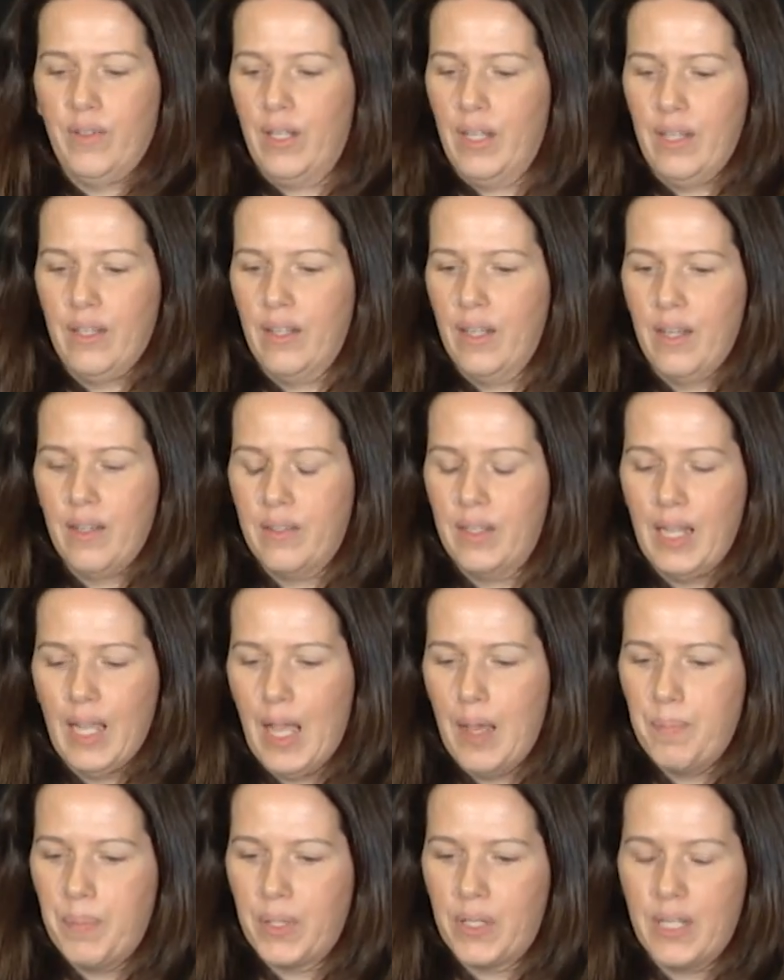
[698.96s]
it, uh, the
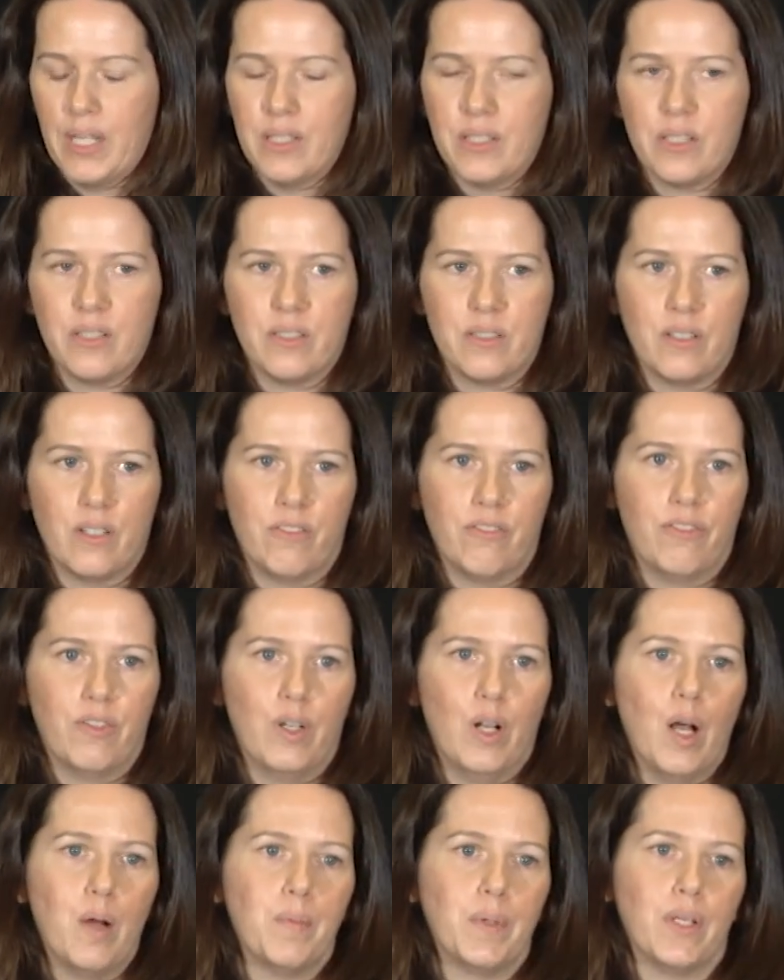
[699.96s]
applications are
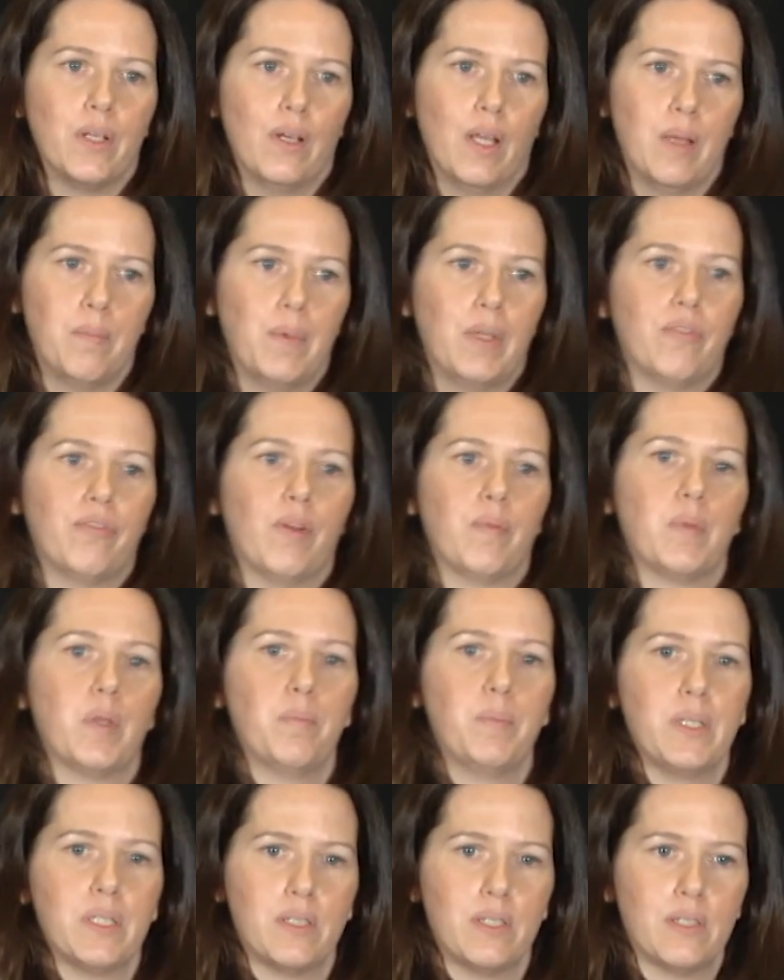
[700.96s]
phenomenal. I mean, from the
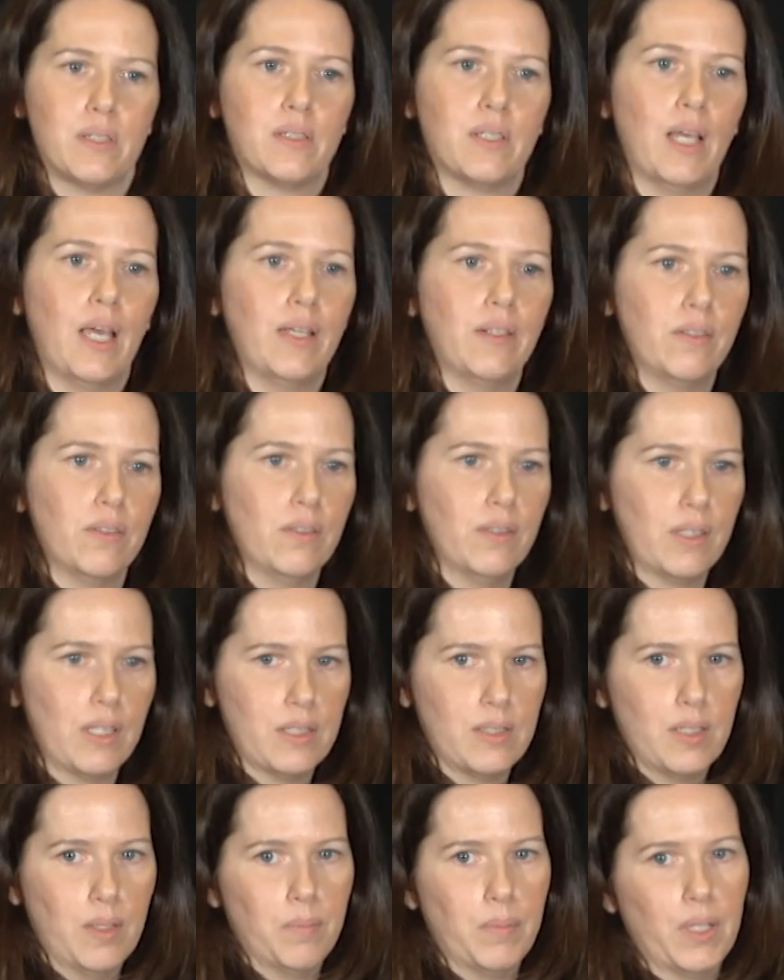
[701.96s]
business side, you look
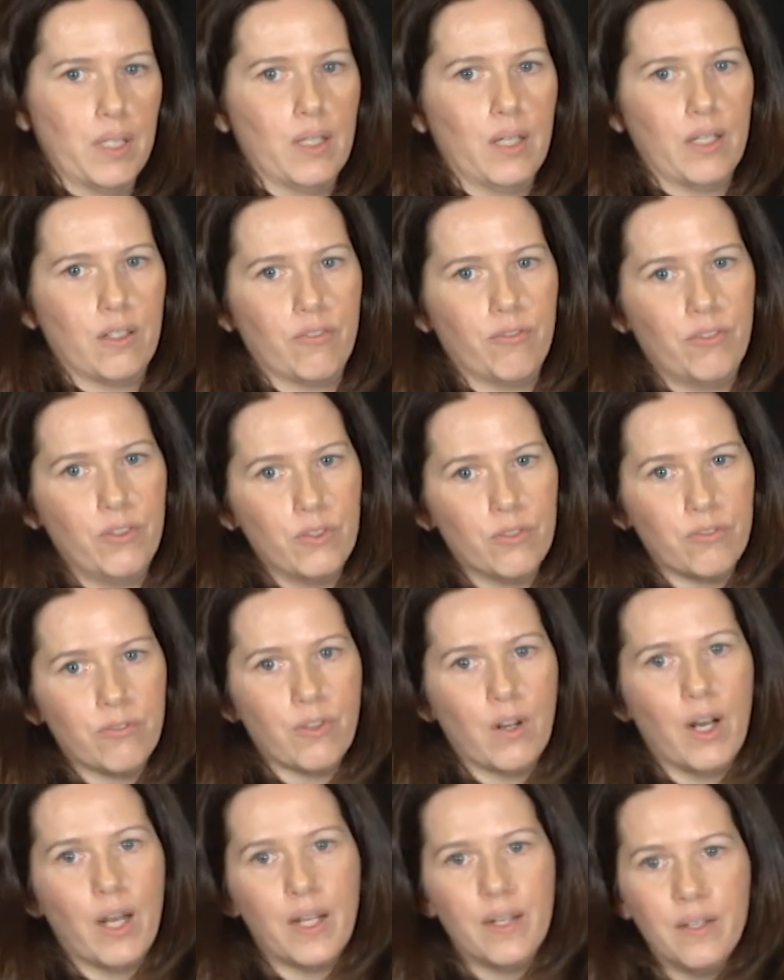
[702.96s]
at something like food
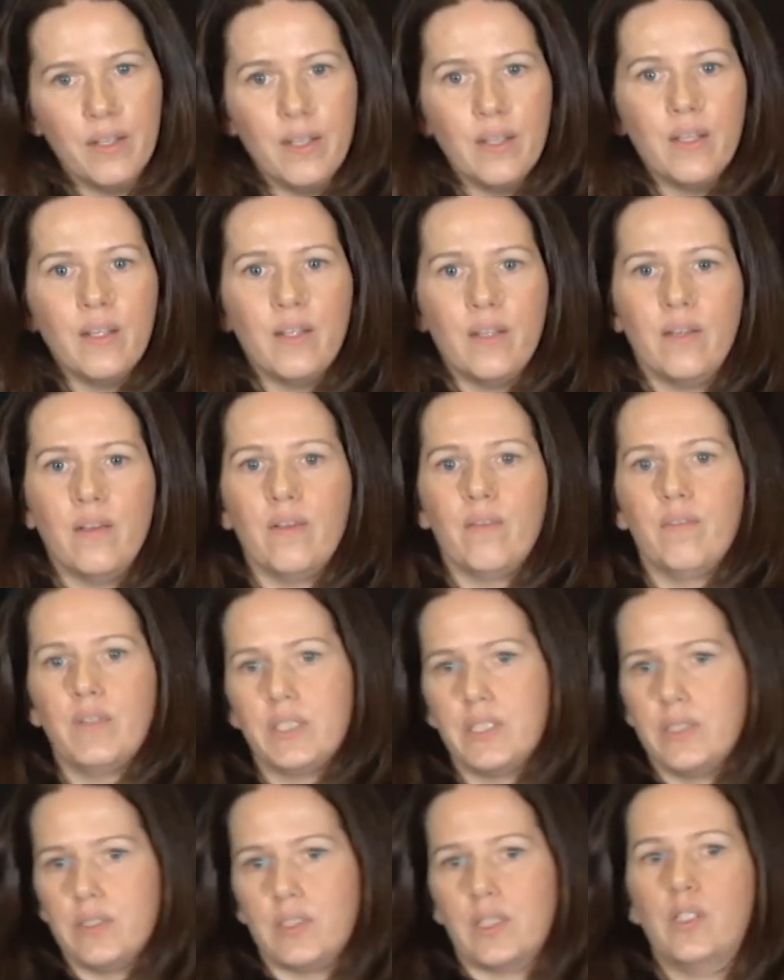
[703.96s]
fraud,
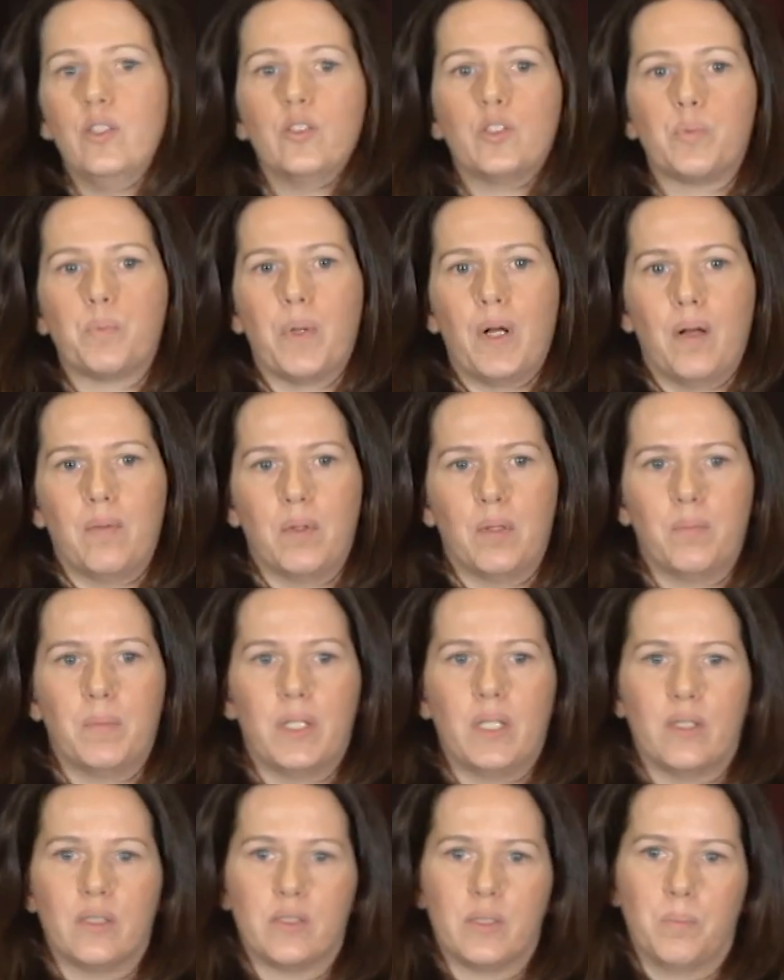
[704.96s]
which is a huge problem
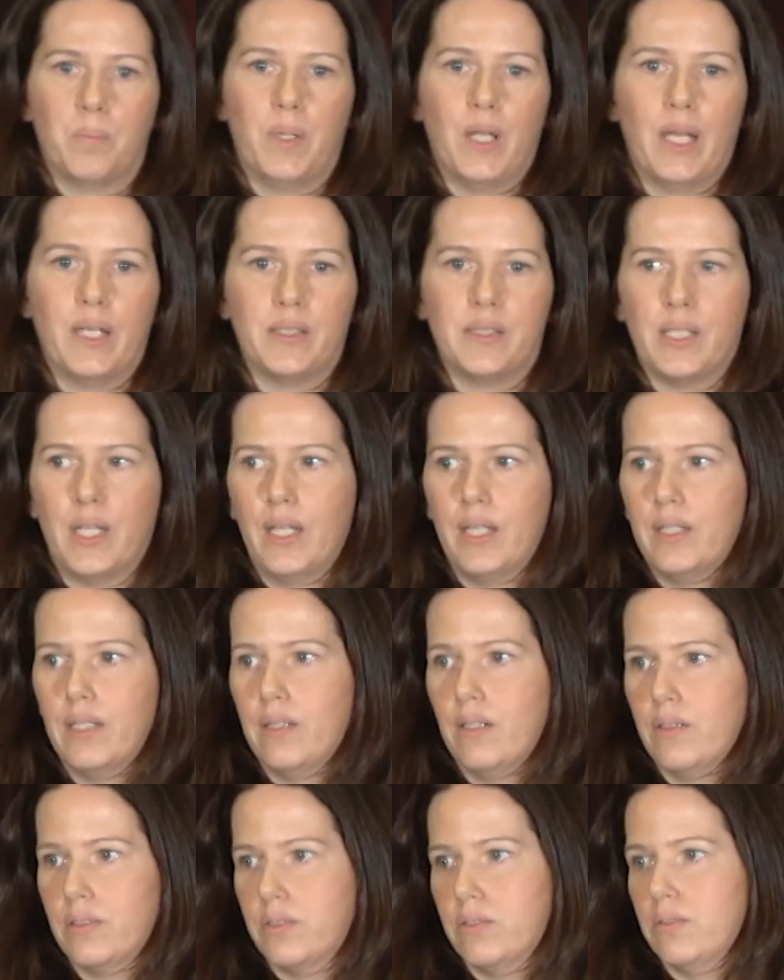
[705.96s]
in our supply chain
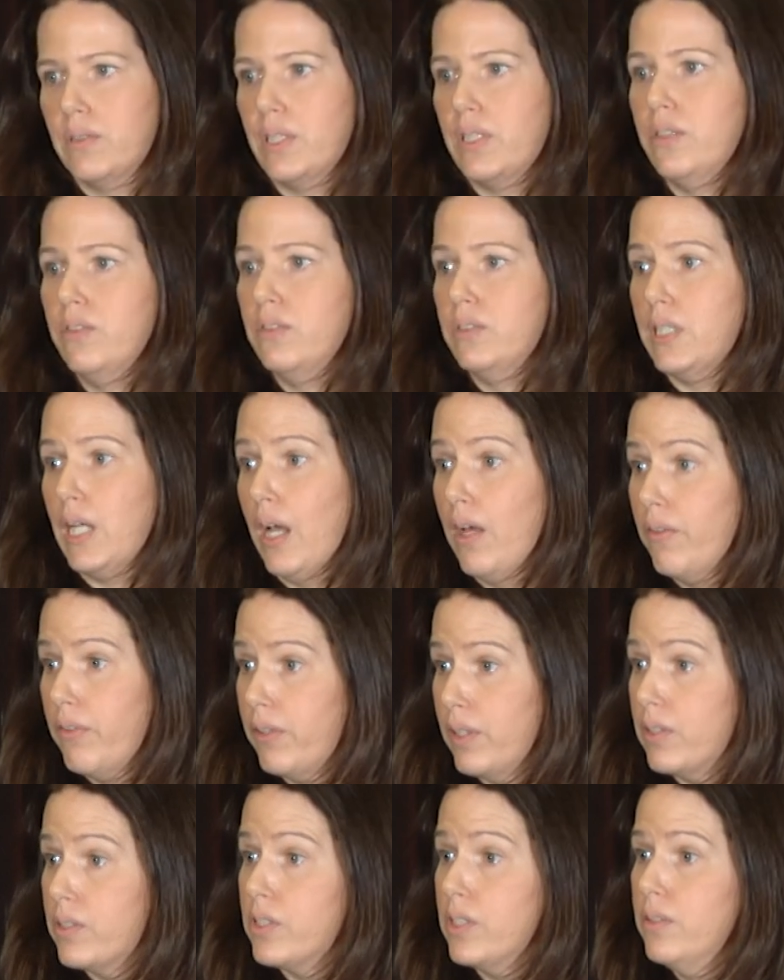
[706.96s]
and also a huge
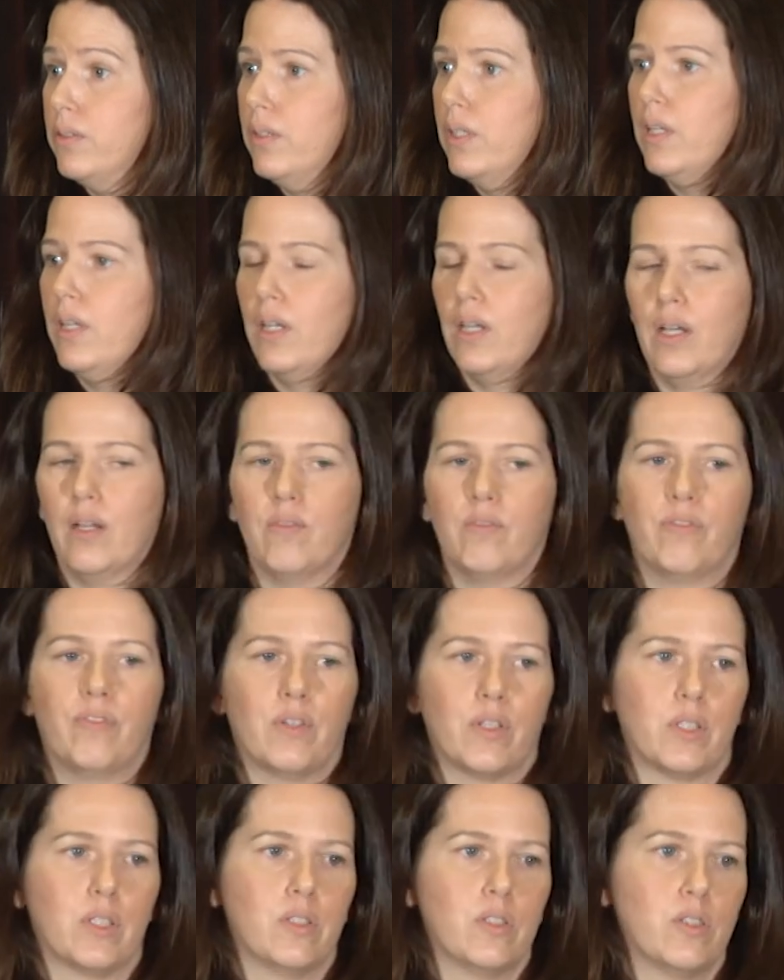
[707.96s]
health issue um,
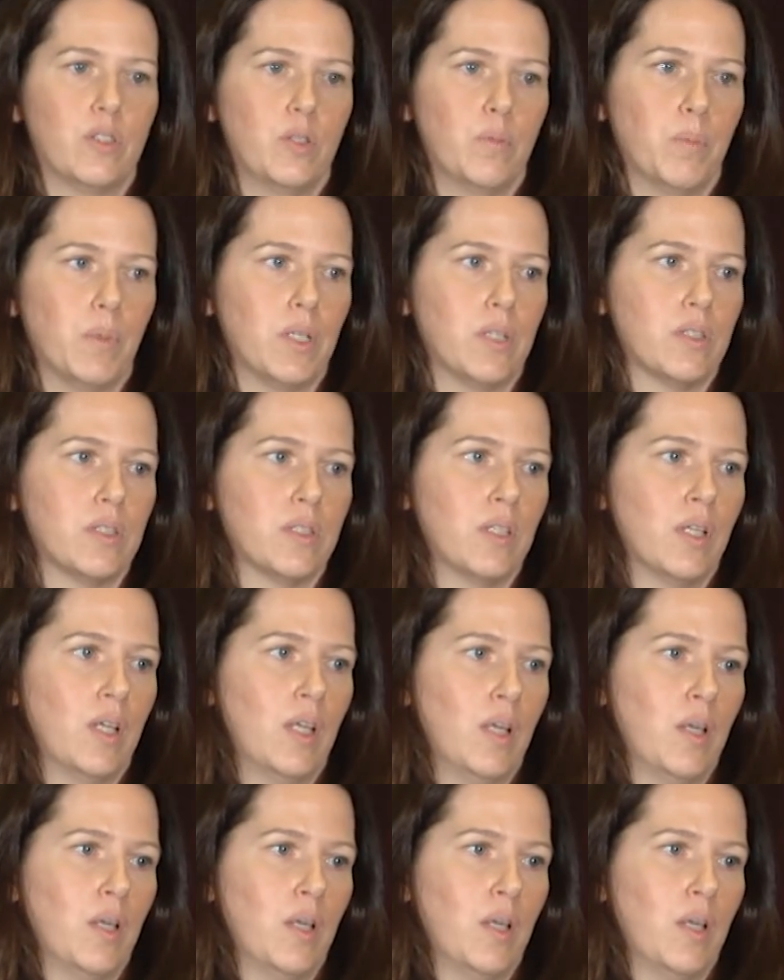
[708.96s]
for consumers.